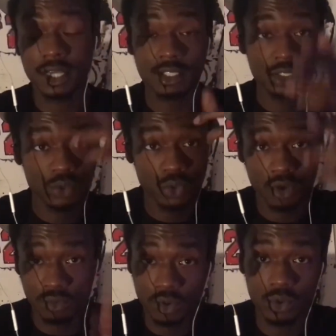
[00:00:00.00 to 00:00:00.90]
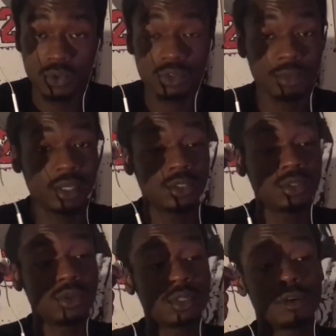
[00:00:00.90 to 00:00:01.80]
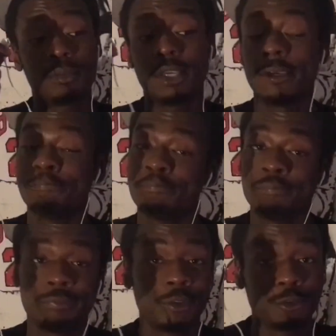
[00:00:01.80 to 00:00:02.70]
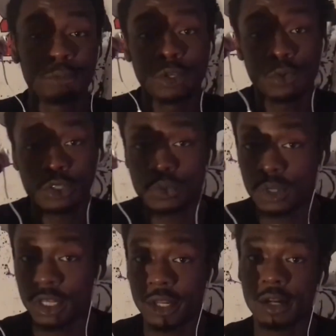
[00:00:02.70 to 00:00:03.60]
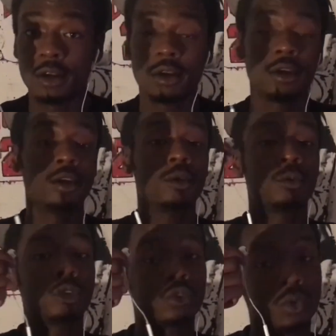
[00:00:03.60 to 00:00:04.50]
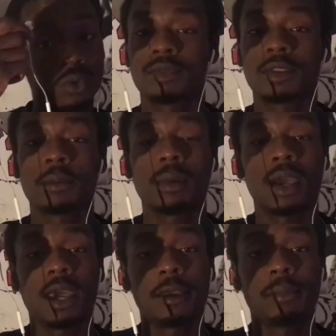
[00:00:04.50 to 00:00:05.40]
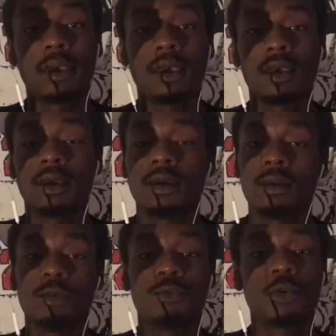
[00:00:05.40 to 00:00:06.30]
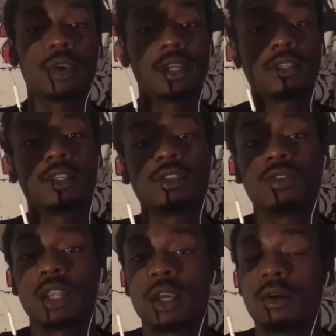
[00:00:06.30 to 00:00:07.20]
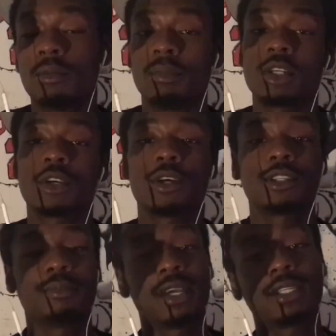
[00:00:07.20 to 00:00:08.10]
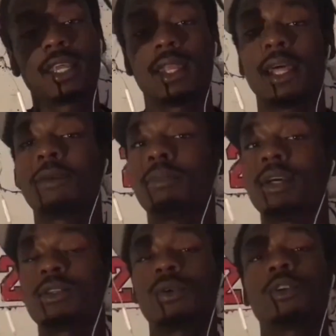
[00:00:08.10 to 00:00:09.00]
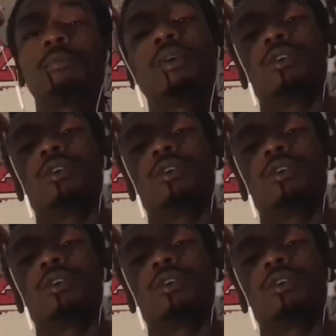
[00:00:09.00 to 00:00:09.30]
to your vocals, man. So it's gonna be, you feel me, crystal clear results. But hey, man, before we get into this video, make sure y'all smash that like button, turn on the post